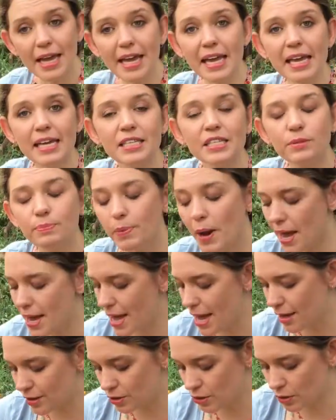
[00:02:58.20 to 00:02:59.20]
it's
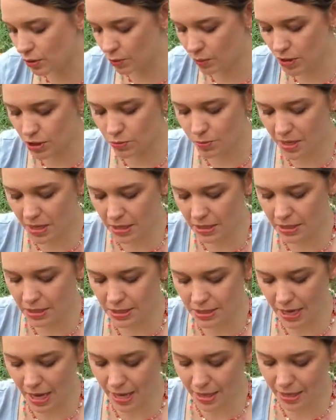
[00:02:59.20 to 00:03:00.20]
biennial, which
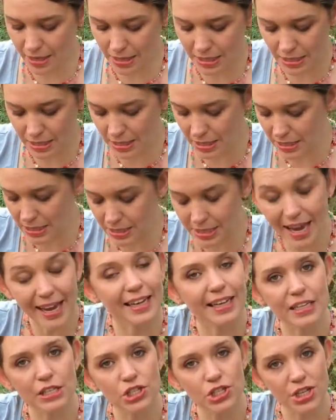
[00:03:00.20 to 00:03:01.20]
means this is its
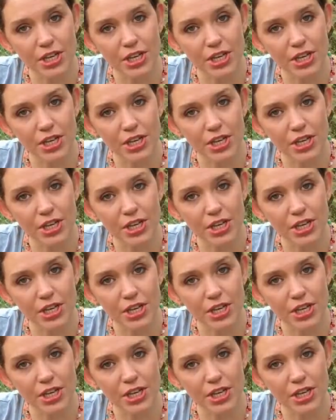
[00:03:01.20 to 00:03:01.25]
second